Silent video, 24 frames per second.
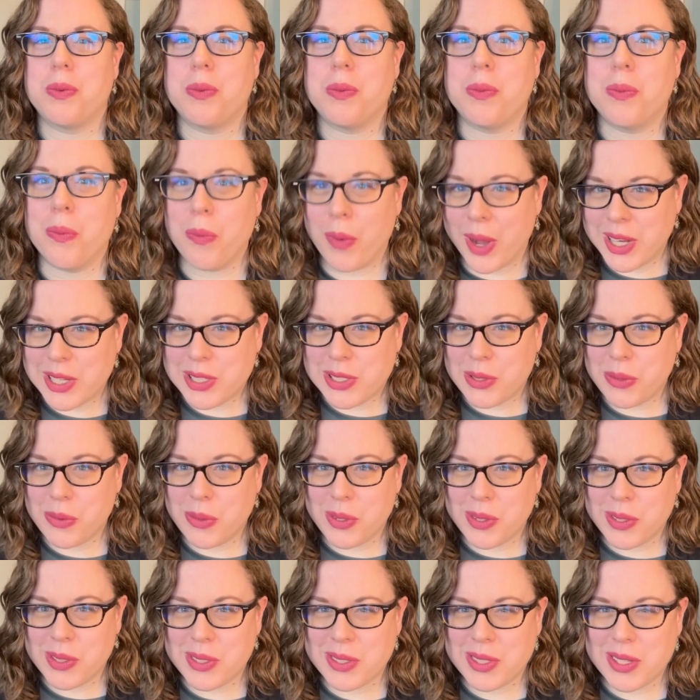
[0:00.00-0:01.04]
what
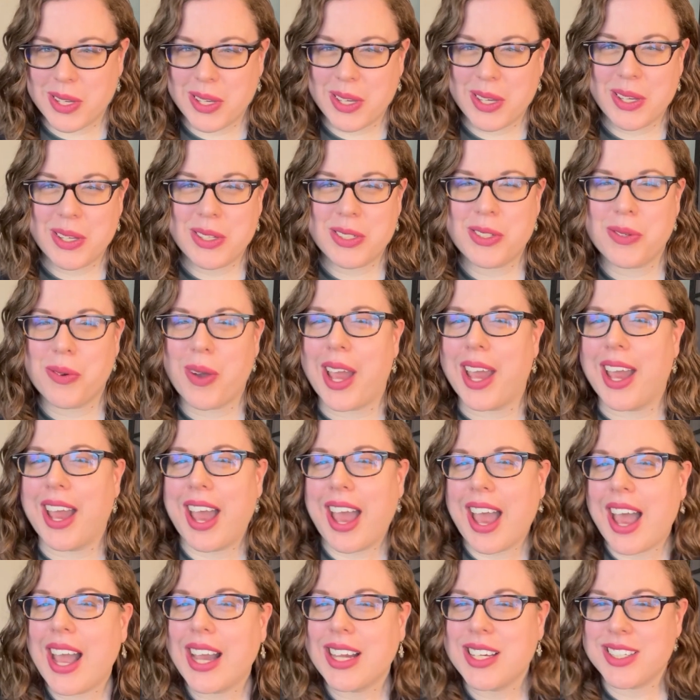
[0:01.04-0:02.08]
tools do I
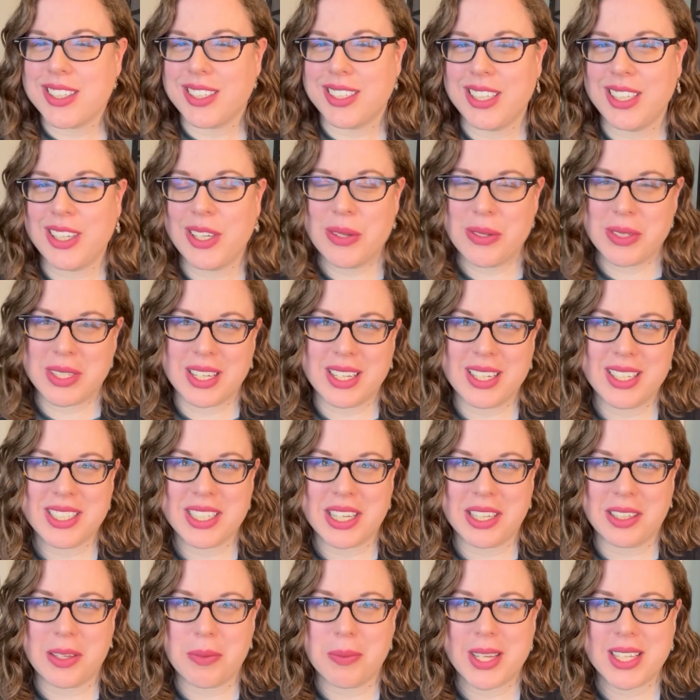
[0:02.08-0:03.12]
actually use on a
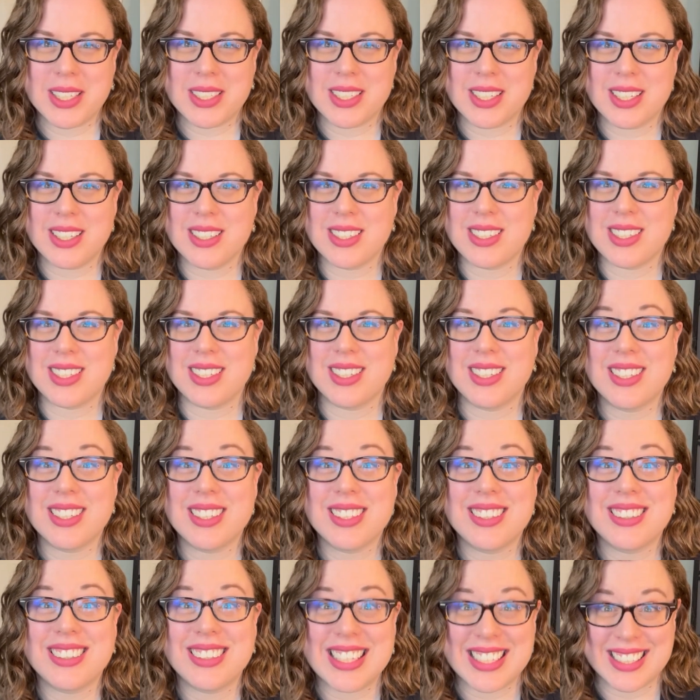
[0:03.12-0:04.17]
daily basis?
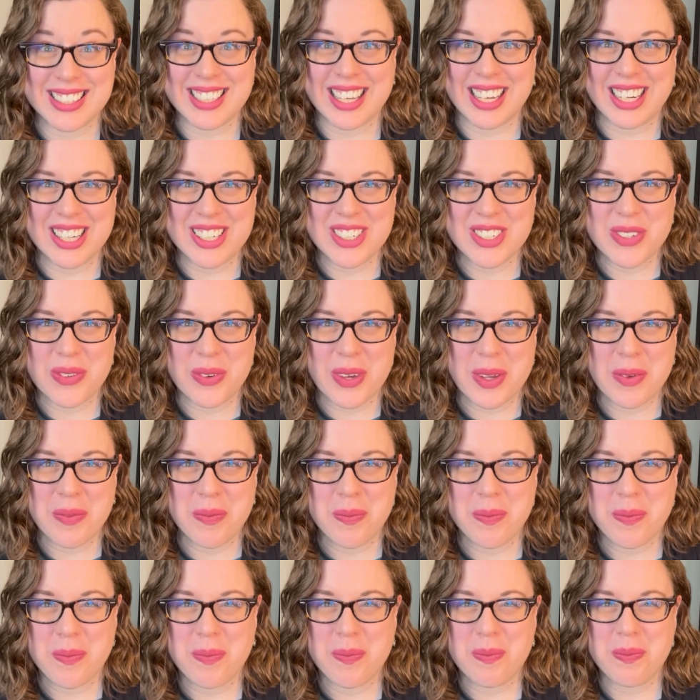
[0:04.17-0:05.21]
Let's get into it.
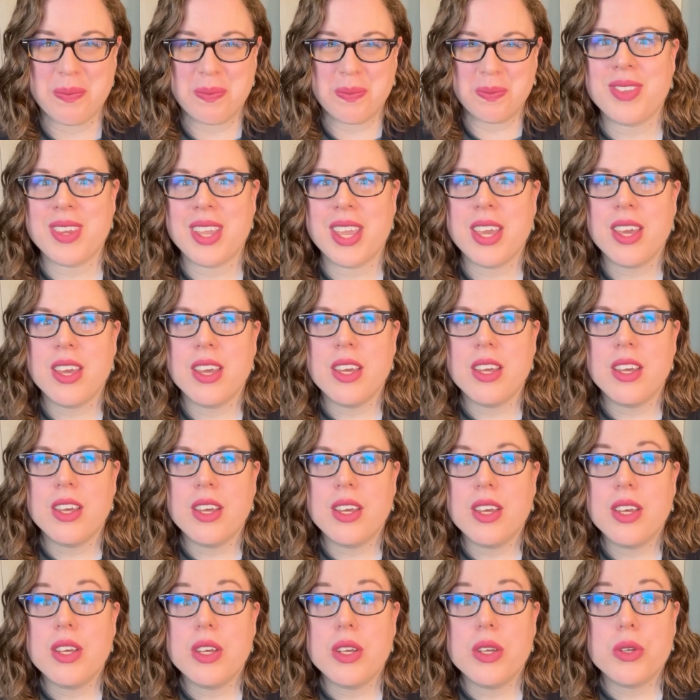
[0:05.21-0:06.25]

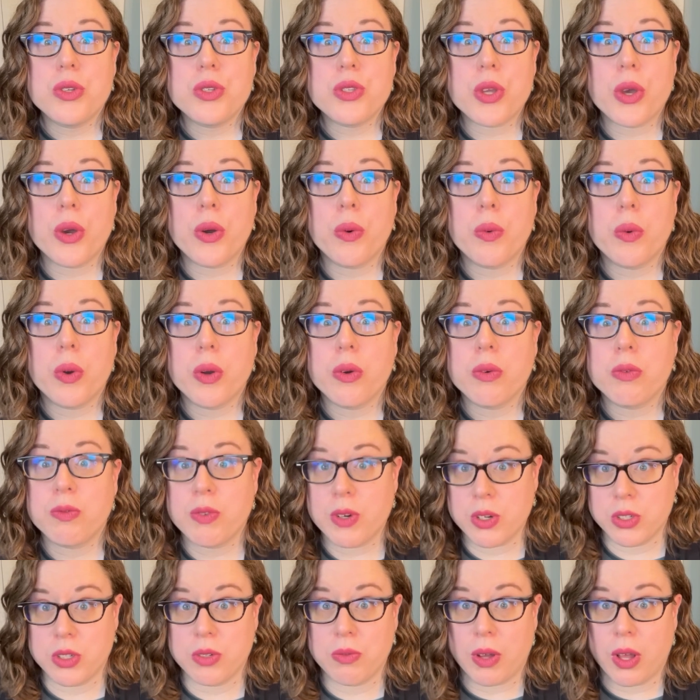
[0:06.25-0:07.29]
So,
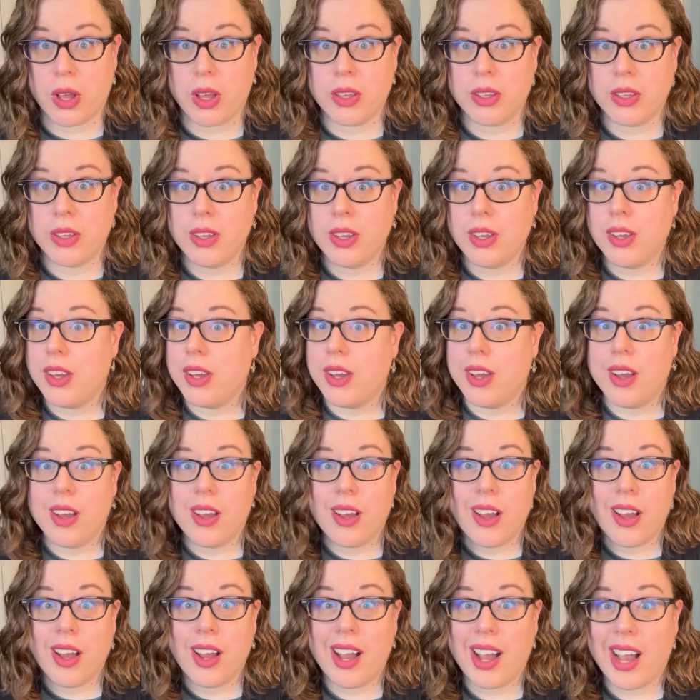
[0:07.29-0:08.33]
first of all,
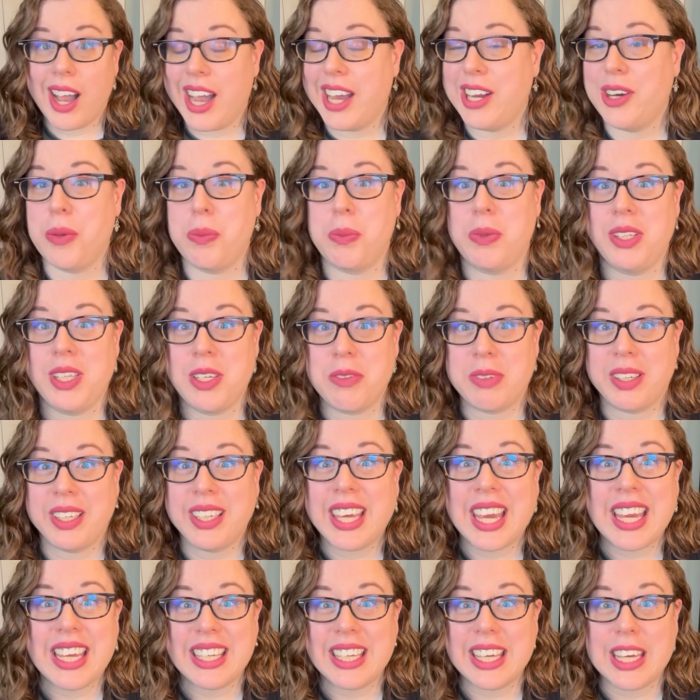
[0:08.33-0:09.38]
I don't believe in
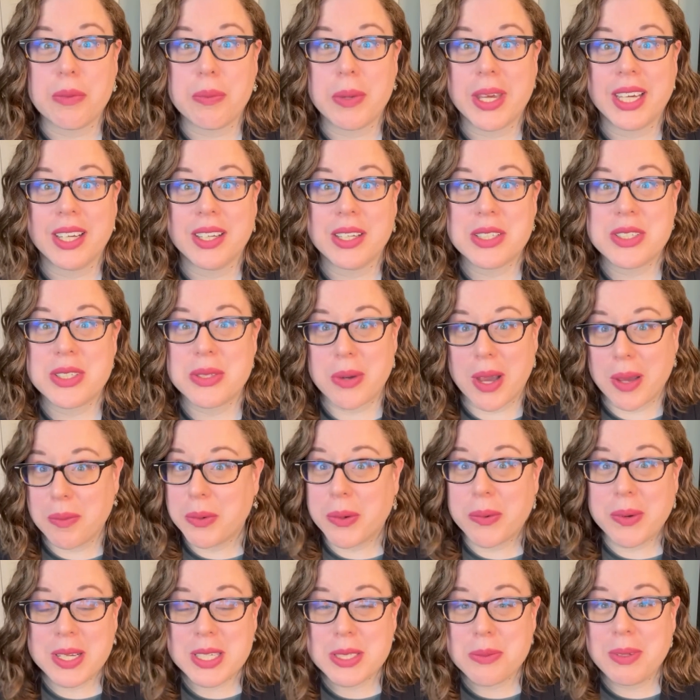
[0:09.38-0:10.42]
gatekeeping, so I'm
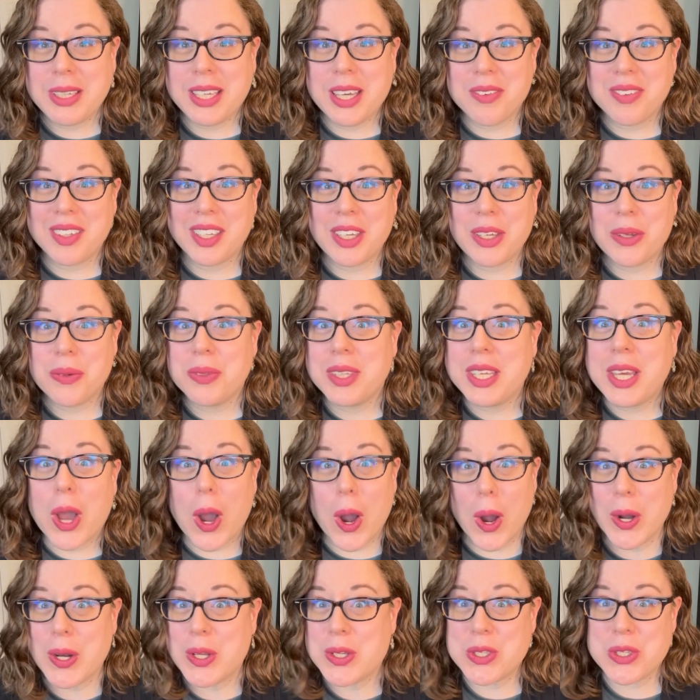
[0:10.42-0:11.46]
going to be giving you the
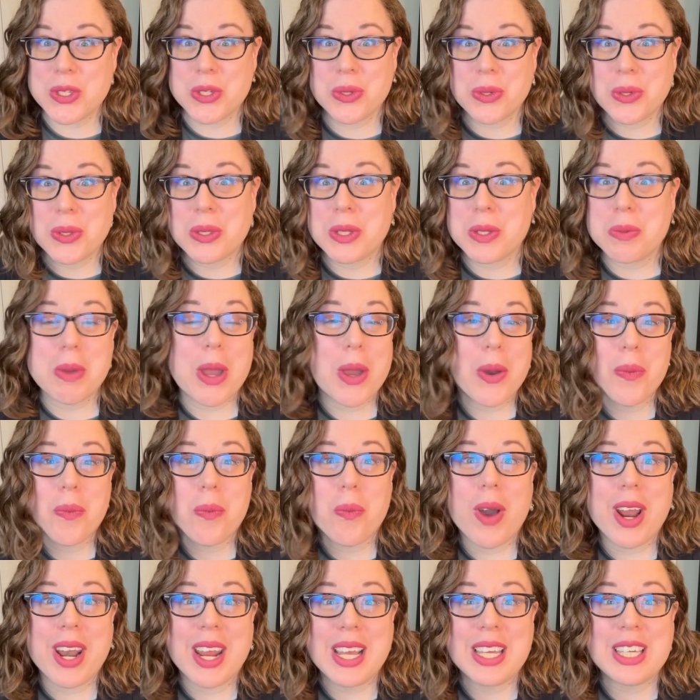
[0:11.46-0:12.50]
honest truth about
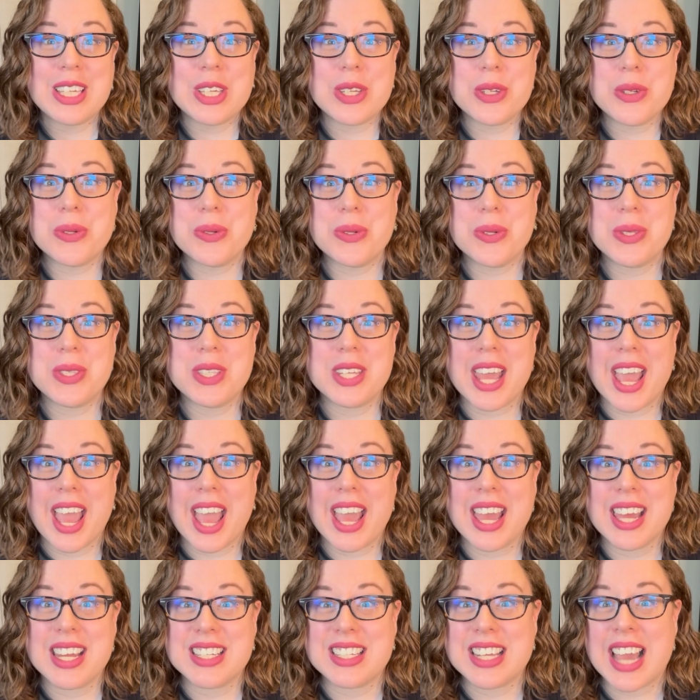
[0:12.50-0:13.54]
what I use
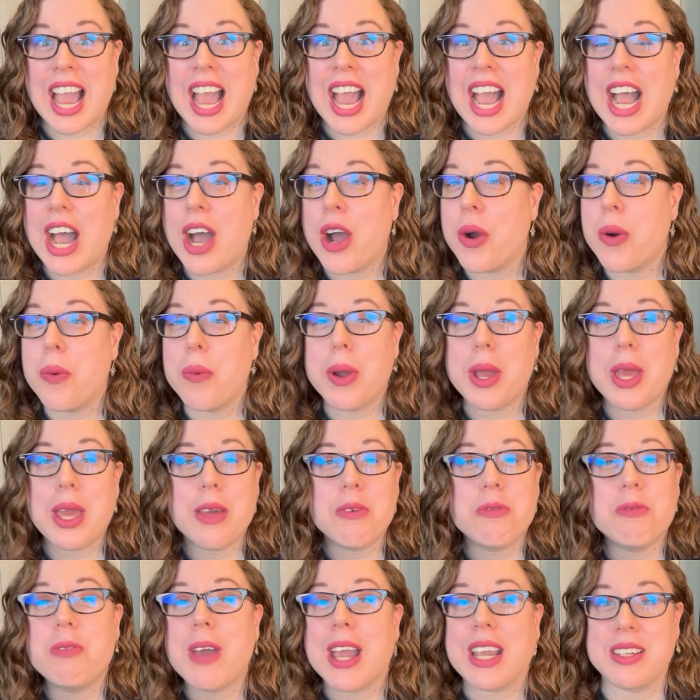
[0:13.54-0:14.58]
and how
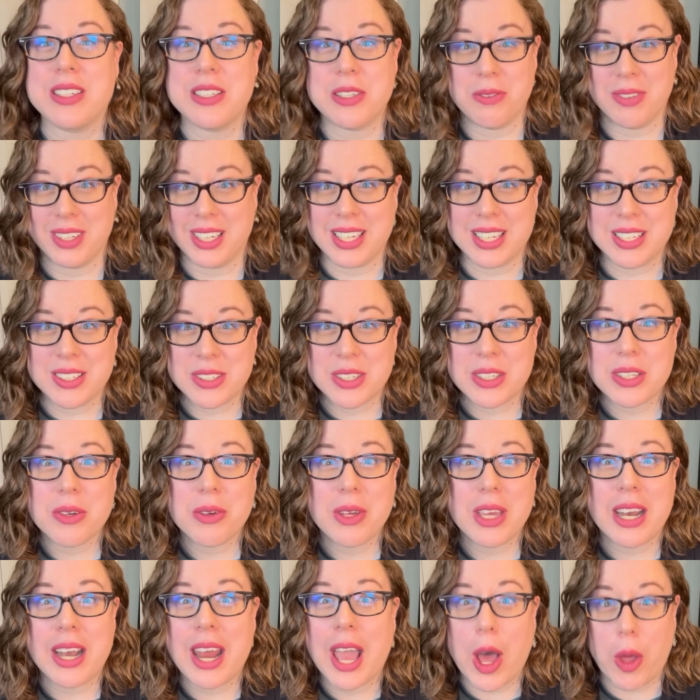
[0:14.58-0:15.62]
effective it is
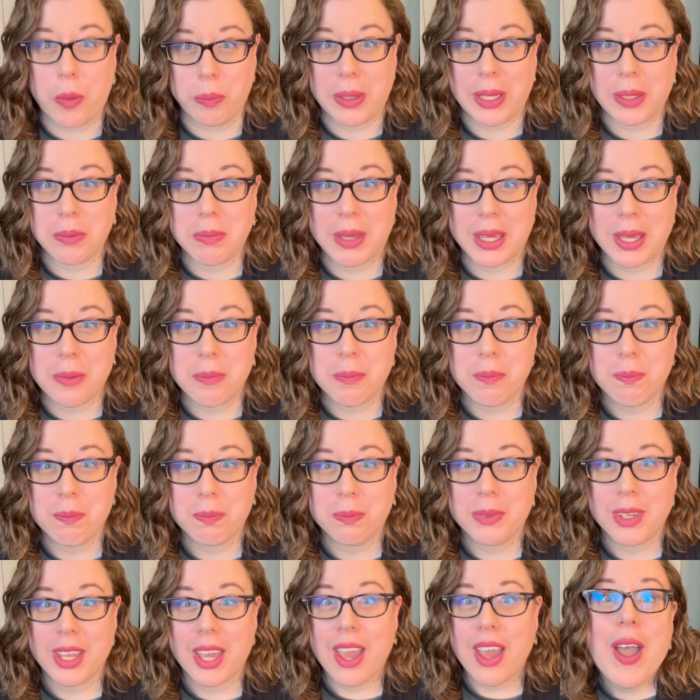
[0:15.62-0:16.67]
in helping me.
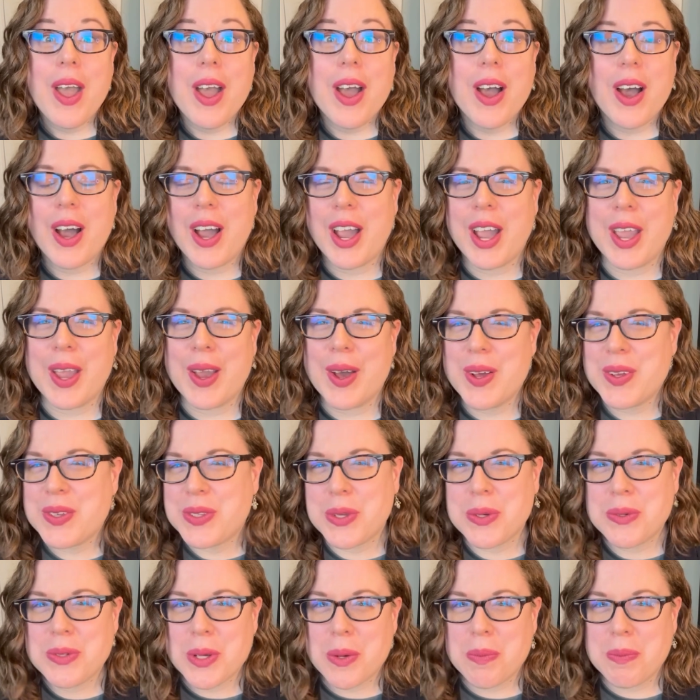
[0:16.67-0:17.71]
I
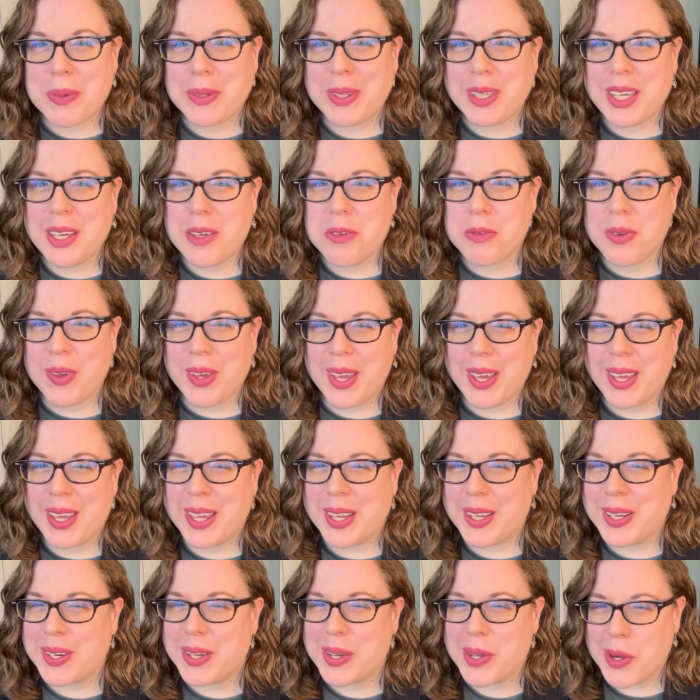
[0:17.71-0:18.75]
also don't believe
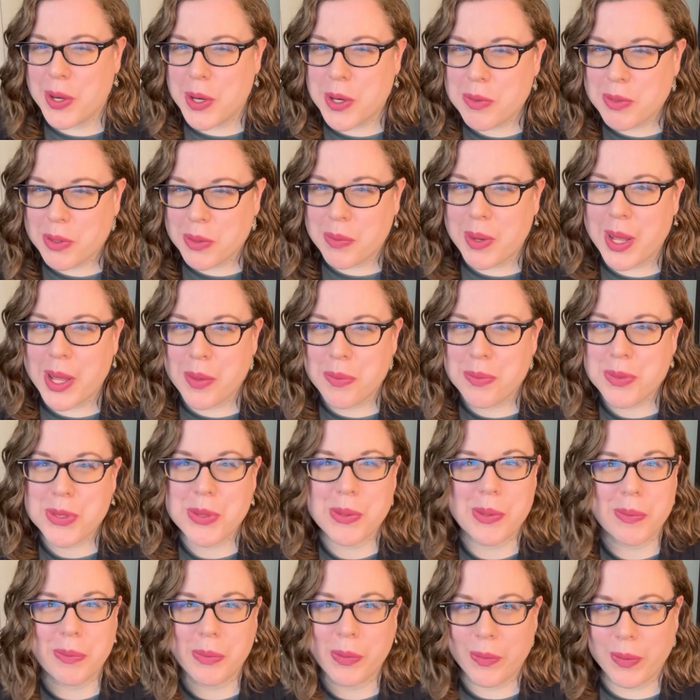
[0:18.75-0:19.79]
in overwhelm,
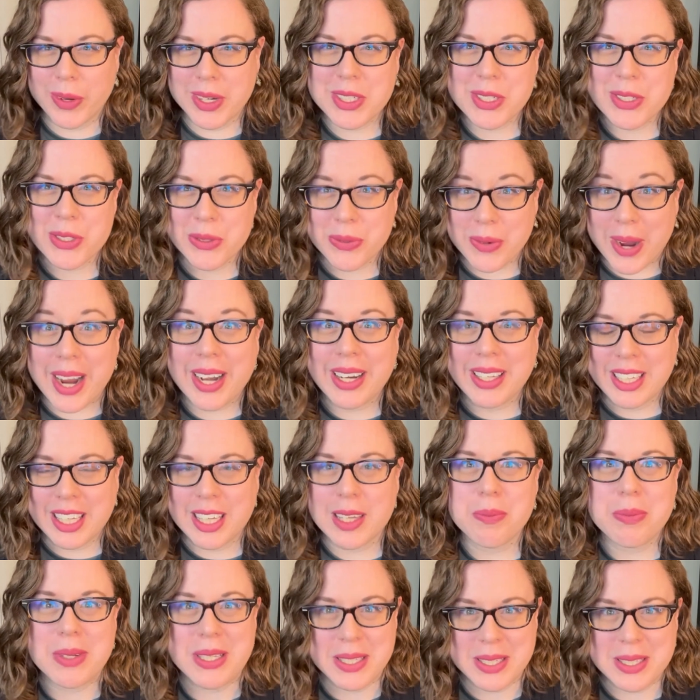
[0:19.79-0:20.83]
so I'm going to try to
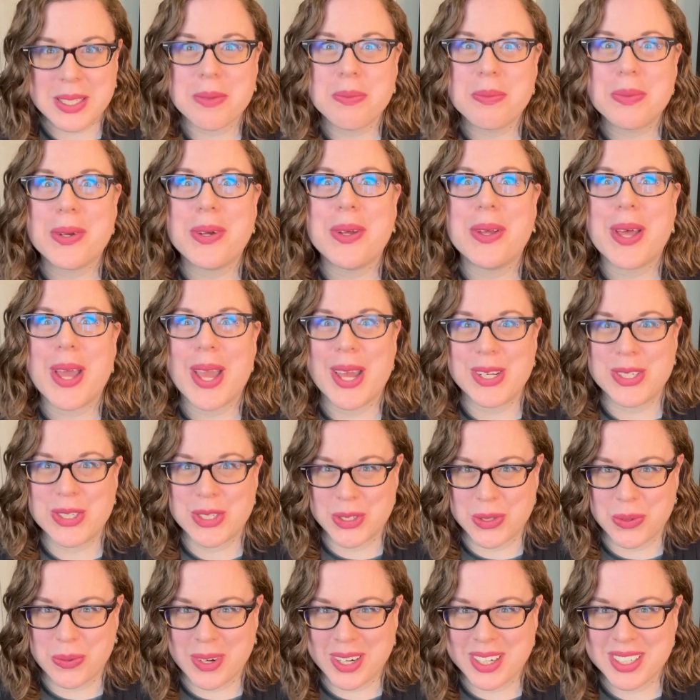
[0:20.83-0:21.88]
keep it simple and
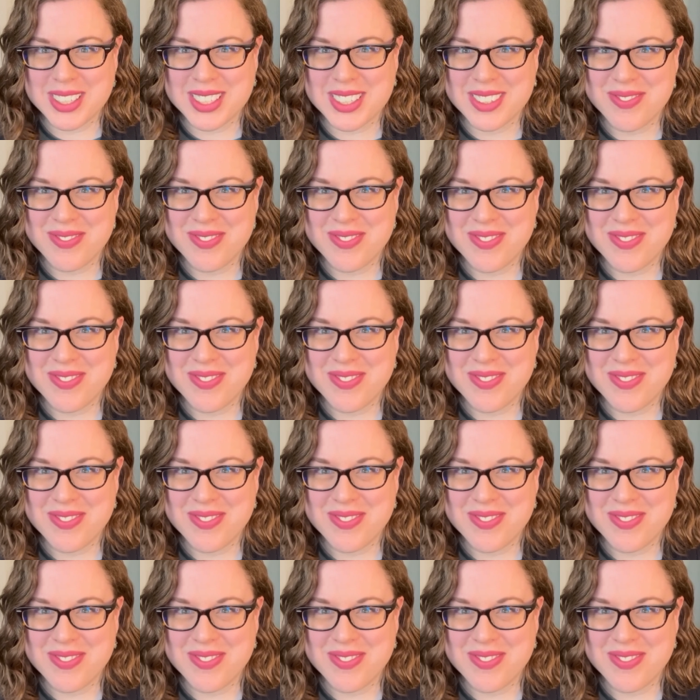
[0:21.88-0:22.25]
short.